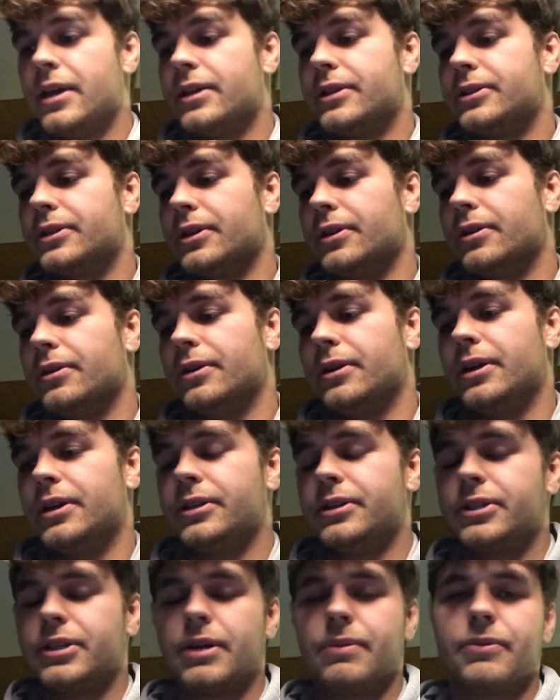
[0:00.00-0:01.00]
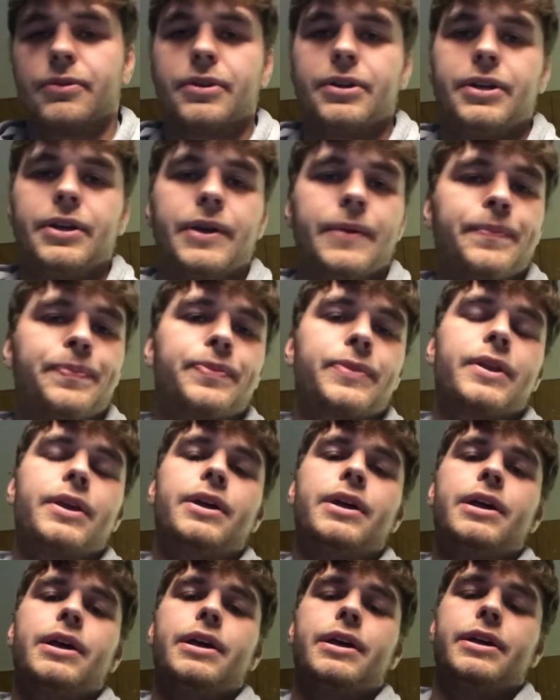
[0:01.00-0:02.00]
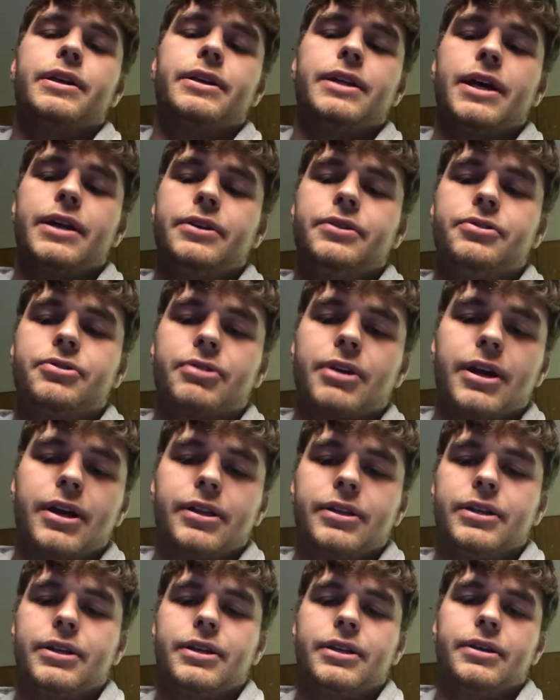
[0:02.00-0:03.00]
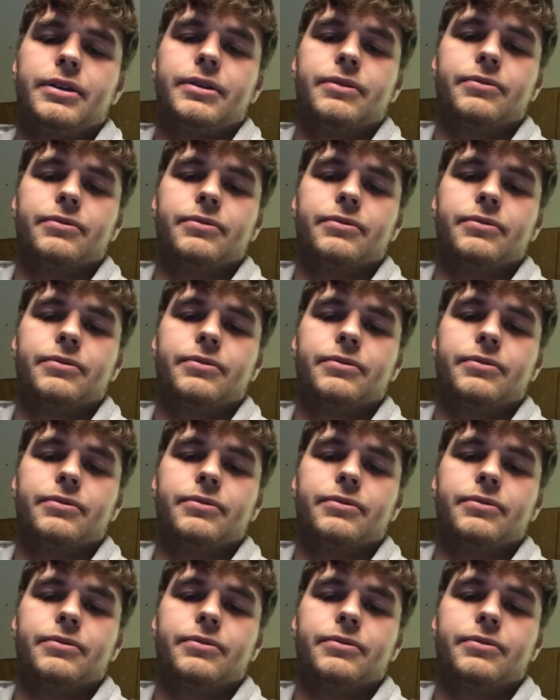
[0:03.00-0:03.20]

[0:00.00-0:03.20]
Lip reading: So, in summary, net neutrality